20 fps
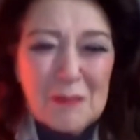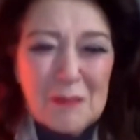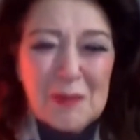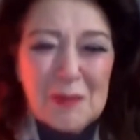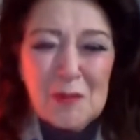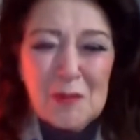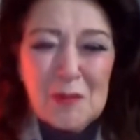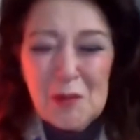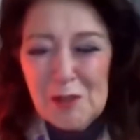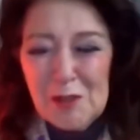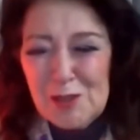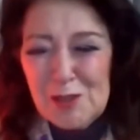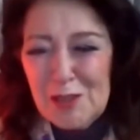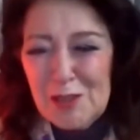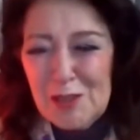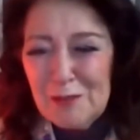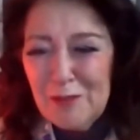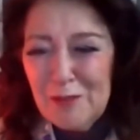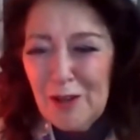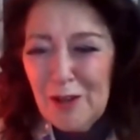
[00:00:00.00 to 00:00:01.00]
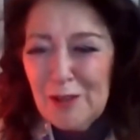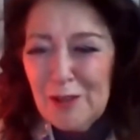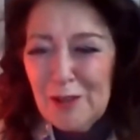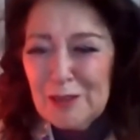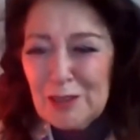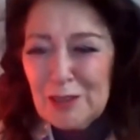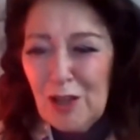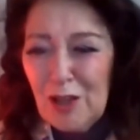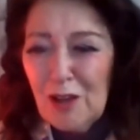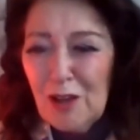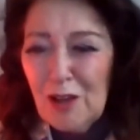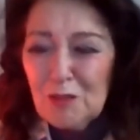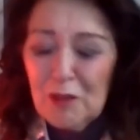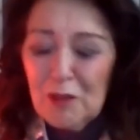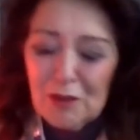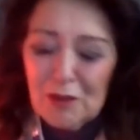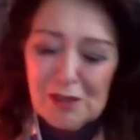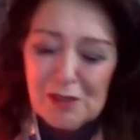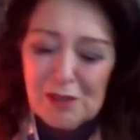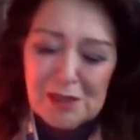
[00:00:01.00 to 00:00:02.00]
worshiping foreign God
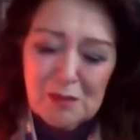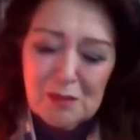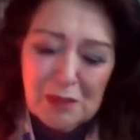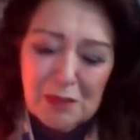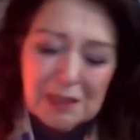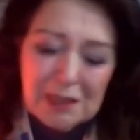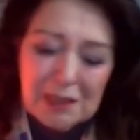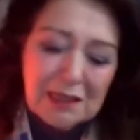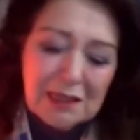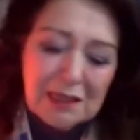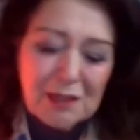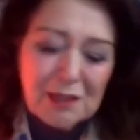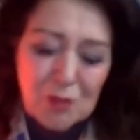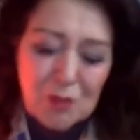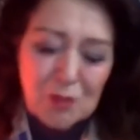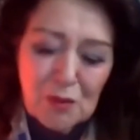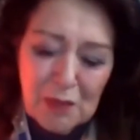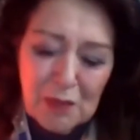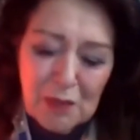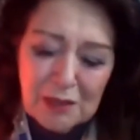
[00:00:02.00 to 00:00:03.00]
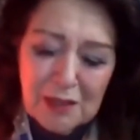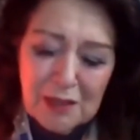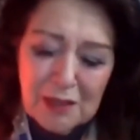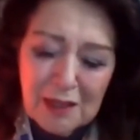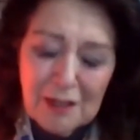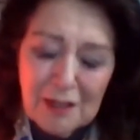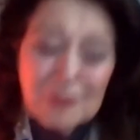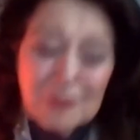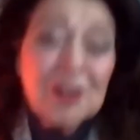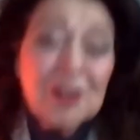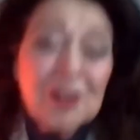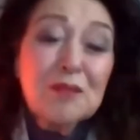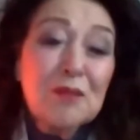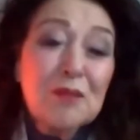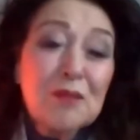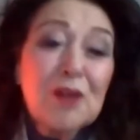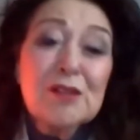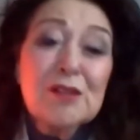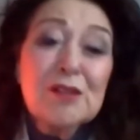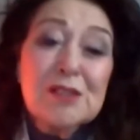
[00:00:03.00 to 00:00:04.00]
because the Midianite woman that
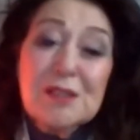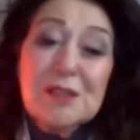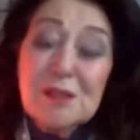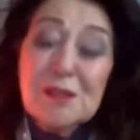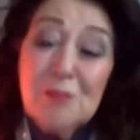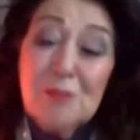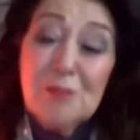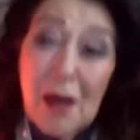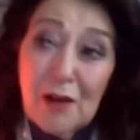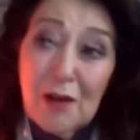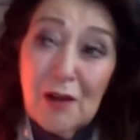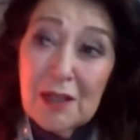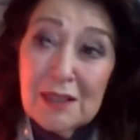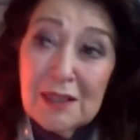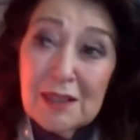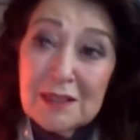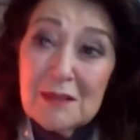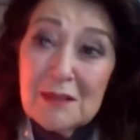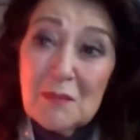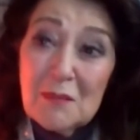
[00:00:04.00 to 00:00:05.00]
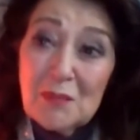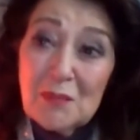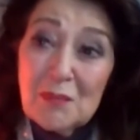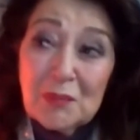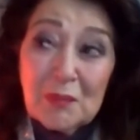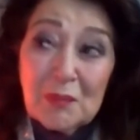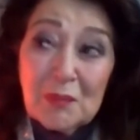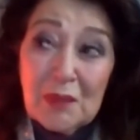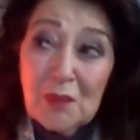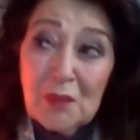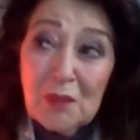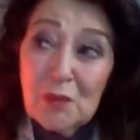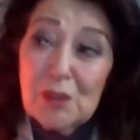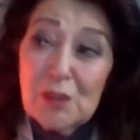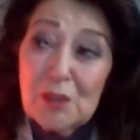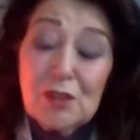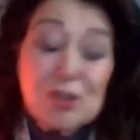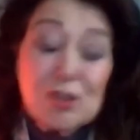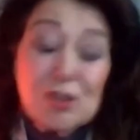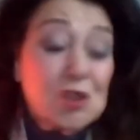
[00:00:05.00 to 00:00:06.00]
Moses married
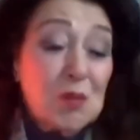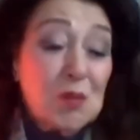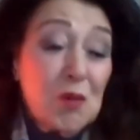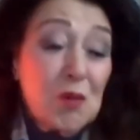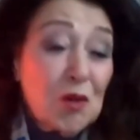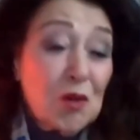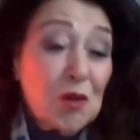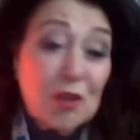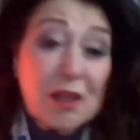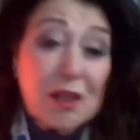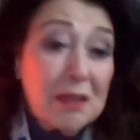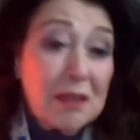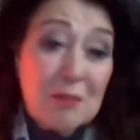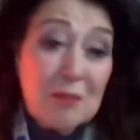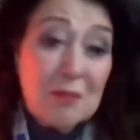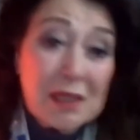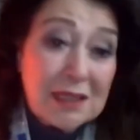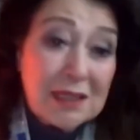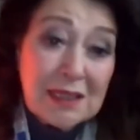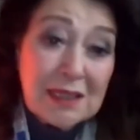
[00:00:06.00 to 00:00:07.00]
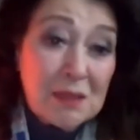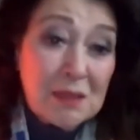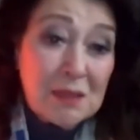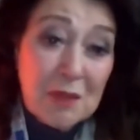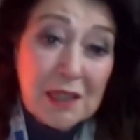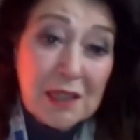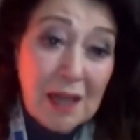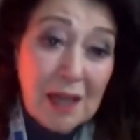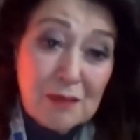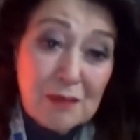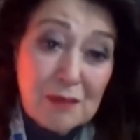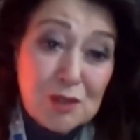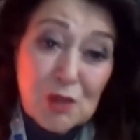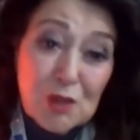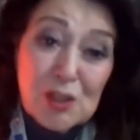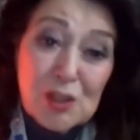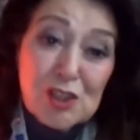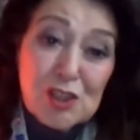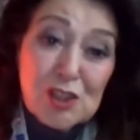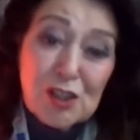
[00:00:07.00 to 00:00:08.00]
Zipporah immediately became
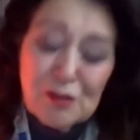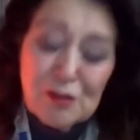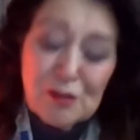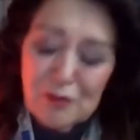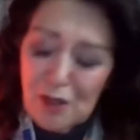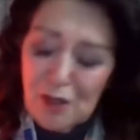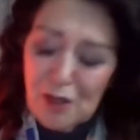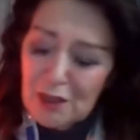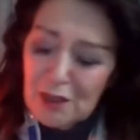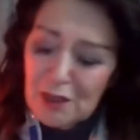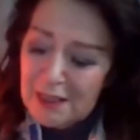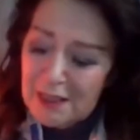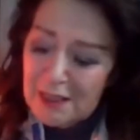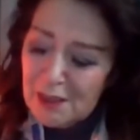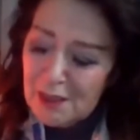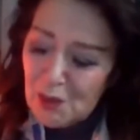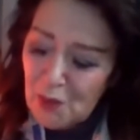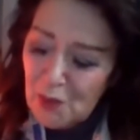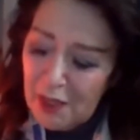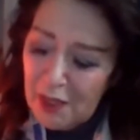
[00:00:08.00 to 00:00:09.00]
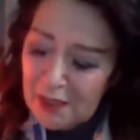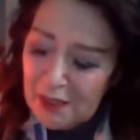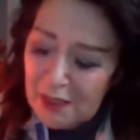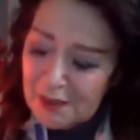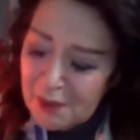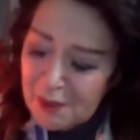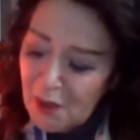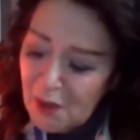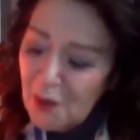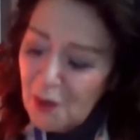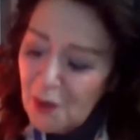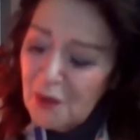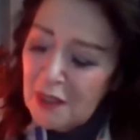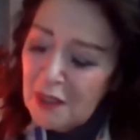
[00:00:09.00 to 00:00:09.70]
Jewish and followed his way. So